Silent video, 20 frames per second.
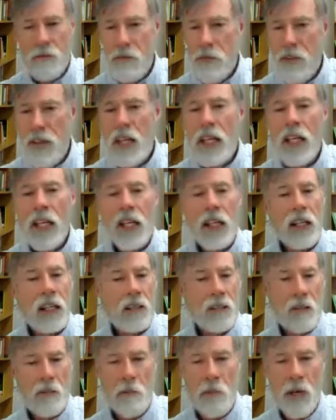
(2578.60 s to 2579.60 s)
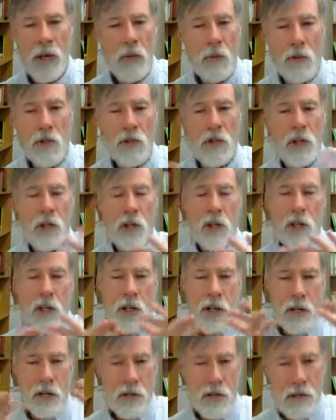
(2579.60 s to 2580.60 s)
thinking, but it was
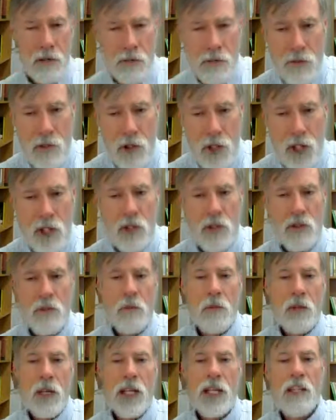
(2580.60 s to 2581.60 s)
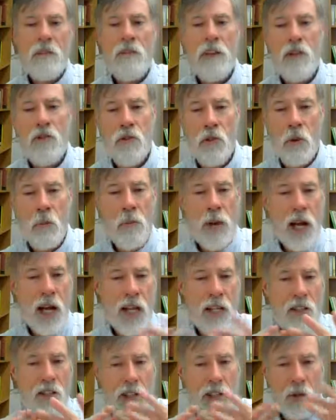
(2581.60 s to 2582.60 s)
6 individual
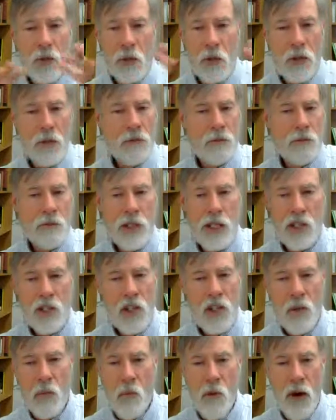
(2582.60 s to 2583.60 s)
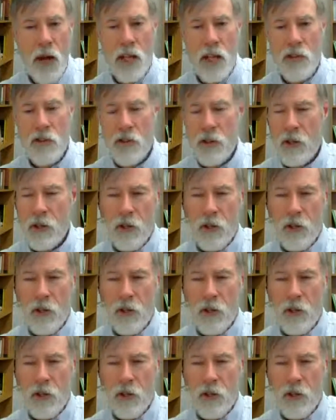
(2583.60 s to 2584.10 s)
minds that were in some ways